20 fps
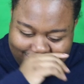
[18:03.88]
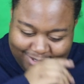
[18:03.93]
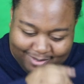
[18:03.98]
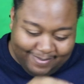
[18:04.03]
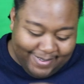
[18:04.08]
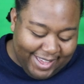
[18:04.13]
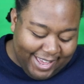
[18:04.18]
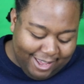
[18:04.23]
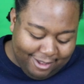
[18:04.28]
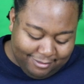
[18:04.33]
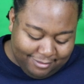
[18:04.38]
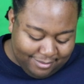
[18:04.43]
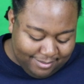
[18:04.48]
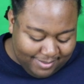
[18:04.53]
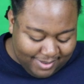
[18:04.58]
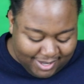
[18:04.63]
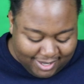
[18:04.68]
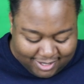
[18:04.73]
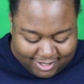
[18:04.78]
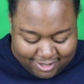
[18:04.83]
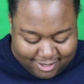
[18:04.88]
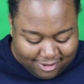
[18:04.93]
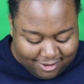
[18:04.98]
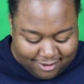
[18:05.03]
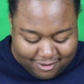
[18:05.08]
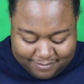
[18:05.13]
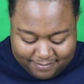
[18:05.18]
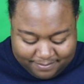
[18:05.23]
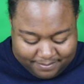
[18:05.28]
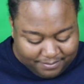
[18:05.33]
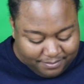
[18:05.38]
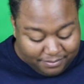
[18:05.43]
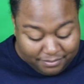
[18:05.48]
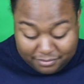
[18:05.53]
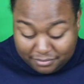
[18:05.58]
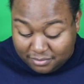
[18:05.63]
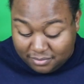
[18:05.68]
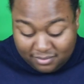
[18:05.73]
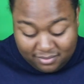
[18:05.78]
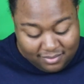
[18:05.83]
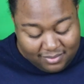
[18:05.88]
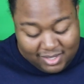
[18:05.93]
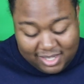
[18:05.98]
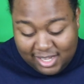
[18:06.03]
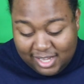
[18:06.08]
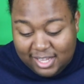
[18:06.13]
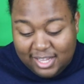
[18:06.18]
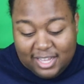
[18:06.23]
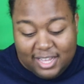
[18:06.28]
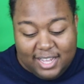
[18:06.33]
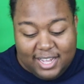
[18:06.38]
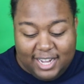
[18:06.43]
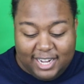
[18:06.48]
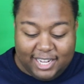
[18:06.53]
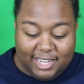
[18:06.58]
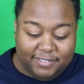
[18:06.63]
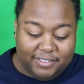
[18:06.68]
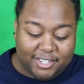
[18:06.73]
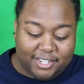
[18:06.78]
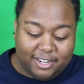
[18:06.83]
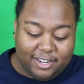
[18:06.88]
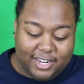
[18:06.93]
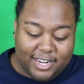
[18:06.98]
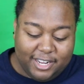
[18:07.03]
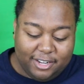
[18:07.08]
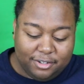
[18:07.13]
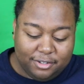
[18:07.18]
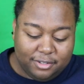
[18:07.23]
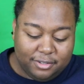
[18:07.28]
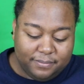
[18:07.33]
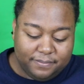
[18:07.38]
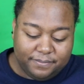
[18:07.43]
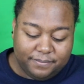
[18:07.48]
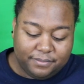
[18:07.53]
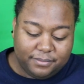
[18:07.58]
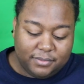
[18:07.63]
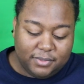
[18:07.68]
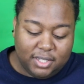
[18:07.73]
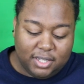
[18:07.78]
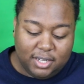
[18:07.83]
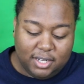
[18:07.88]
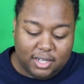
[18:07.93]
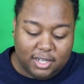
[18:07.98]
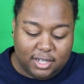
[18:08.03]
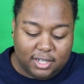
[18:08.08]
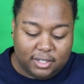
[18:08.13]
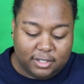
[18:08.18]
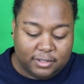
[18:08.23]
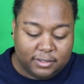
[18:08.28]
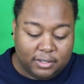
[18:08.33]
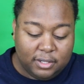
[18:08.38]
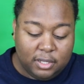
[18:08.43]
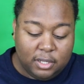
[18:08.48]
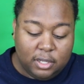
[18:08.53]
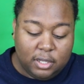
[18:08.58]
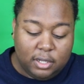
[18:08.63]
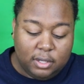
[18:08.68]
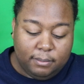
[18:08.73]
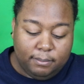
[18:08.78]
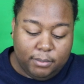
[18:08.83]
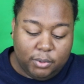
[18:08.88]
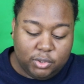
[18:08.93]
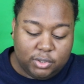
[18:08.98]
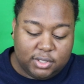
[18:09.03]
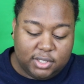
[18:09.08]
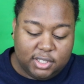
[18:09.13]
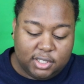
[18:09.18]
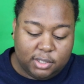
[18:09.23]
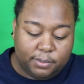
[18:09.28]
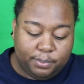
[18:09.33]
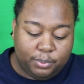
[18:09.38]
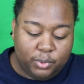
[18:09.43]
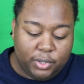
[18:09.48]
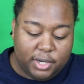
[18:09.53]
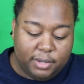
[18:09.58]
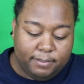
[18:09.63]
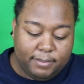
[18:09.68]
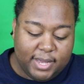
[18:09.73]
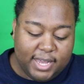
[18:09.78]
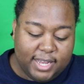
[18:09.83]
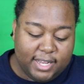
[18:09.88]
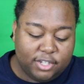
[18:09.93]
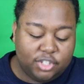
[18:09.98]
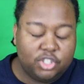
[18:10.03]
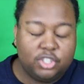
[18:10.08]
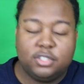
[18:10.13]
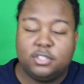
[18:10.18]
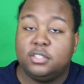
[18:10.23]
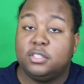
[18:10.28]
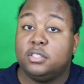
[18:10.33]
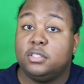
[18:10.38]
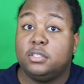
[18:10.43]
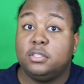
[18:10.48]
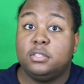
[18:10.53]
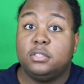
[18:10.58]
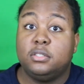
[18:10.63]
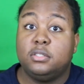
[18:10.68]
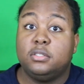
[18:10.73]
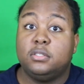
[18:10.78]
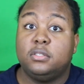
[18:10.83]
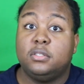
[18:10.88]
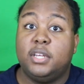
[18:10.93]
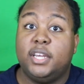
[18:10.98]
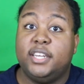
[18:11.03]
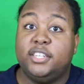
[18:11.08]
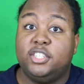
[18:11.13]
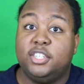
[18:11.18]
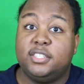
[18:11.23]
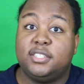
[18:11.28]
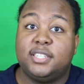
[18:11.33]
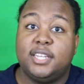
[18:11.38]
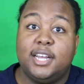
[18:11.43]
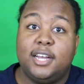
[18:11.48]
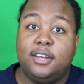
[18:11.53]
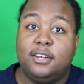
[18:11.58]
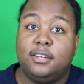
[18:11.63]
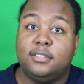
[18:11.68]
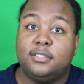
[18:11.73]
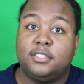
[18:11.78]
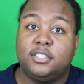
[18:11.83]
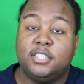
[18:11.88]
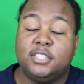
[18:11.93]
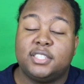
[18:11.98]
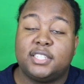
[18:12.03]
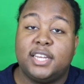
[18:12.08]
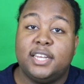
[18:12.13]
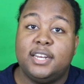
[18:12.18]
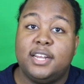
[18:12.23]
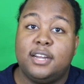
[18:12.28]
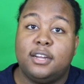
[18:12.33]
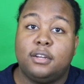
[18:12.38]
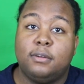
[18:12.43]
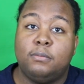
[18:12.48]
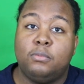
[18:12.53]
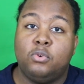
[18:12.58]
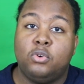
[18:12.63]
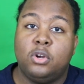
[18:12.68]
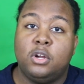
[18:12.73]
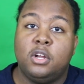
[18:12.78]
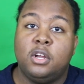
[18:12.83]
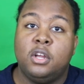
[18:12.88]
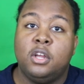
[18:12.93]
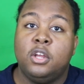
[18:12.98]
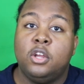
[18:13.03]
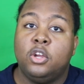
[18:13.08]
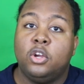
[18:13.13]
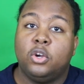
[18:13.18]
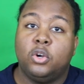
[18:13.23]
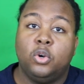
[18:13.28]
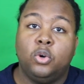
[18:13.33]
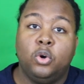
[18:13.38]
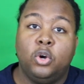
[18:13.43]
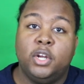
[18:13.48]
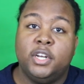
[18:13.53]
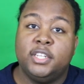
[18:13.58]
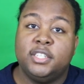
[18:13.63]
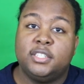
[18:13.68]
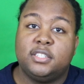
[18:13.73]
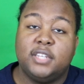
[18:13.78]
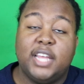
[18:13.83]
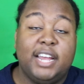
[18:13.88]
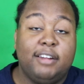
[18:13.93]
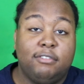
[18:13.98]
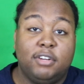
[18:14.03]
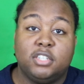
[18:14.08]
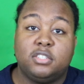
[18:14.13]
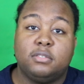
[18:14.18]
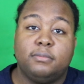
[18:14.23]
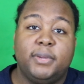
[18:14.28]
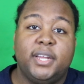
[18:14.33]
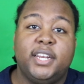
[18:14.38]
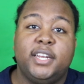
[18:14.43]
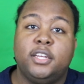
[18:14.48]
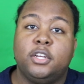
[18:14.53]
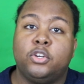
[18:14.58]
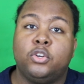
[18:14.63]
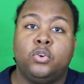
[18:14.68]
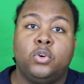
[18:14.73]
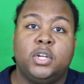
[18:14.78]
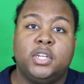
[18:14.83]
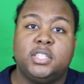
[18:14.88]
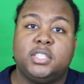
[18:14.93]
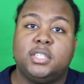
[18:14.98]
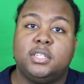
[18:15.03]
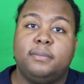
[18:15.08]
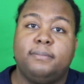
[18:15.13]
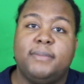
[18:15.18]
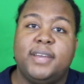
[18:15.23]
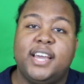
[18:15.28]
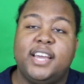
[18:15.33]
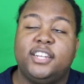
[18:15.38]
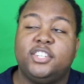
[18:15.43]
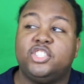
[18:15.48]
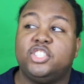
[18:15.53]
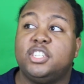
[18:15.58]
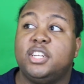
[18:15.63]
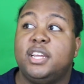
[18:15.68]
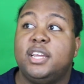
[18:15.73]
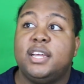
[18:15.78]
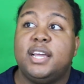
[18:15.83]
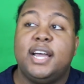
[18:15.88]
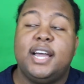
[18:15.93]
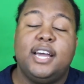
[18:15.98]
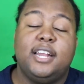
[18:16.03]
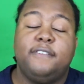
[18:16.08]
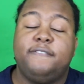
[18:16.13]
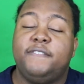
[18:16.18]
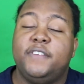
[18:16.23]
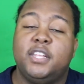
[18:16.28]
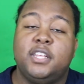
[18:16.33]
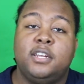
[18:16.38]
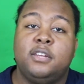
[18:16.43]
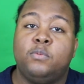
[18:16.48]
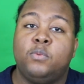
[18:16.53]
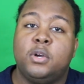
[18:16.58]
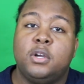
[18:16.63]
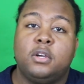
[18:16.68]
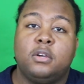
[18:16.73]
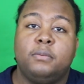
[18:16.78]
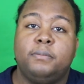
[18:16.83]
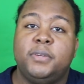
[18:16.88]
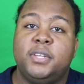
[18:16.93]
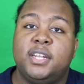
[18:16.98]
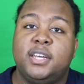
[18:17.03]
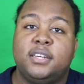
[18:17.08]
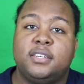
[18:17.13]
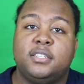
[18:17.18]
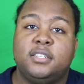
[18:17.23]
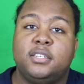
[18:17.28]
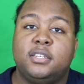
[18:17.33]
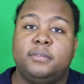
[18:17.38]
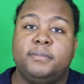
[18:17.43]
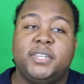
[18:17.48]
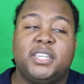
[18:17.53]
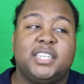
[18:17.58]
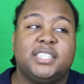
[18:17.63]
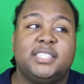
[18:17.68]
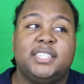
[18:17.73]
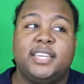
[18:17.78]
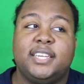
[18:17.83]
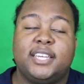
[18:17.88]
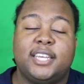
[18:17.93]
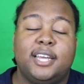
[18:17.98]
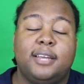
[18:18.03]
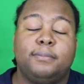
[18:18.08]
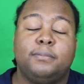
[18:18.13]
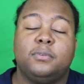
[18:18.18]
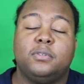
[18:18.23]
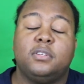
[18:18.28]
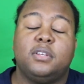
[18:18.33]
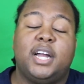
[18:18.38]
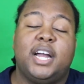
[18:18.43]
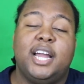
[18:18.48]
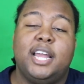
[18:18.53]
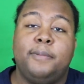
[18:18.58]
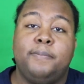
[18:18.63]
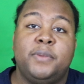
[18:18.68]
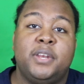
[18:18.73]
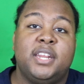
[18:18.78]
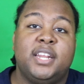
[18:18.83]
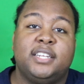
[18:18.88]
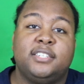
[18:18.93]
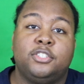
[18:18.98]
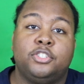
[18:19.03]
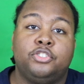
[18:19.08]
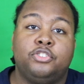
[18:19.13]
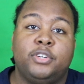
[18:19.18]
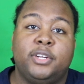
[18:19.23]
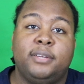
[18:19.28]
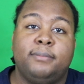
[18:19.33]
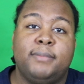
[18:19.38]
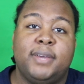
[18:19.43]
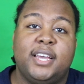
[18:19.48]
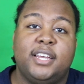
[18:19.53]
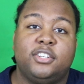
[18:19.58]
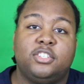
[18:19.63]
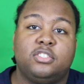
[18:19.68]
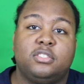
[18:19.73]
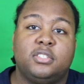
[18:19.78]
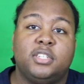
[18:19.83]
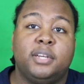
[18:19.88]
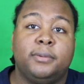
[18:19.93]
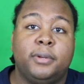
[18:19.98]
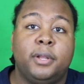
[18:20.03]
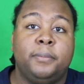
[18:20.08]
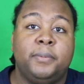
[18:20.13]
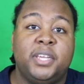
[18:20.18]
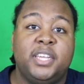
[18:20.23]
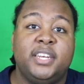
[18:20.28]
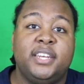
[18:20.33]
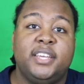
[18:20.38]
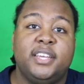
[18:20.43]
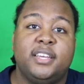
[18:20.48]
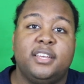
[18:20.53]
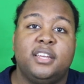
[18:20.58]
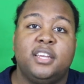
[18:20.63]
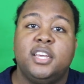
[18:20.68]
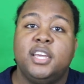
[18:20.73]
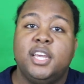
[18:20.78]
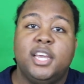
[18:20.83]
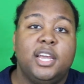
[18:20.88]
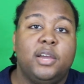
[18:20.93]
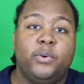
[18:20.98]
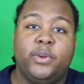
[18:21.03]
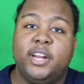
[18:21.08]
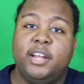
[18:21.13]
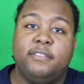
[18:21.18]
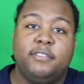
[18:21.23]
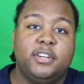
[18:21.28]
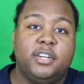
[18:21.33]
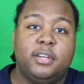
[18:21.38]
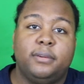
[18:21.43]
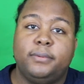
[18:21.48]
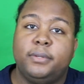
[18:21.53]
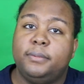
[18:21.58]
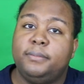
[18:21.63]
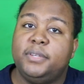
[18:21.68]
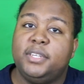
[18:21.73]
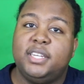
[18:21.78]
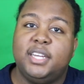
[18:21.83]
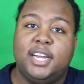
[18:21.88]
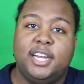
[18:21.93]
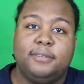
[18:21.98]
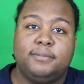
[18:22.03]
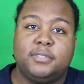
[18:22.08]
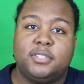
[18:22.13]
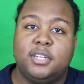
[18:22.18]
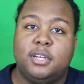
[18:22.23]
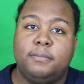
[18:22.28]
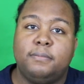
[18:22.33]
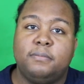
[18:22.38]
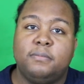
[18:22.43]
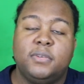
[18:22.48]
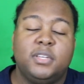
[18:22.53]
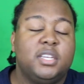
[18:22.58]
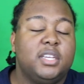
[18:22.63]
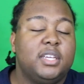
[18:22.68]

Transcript: too bad for me. So I gave it to Kurt Angle. Most disappointing match, AJ Styles, Shinsuke Nakamura. At WrestleMania, going into the match, I had a feeling it wasn't going to be that good because they kept hyping it as a dream match. WWE did. And whenever WWE hyped something,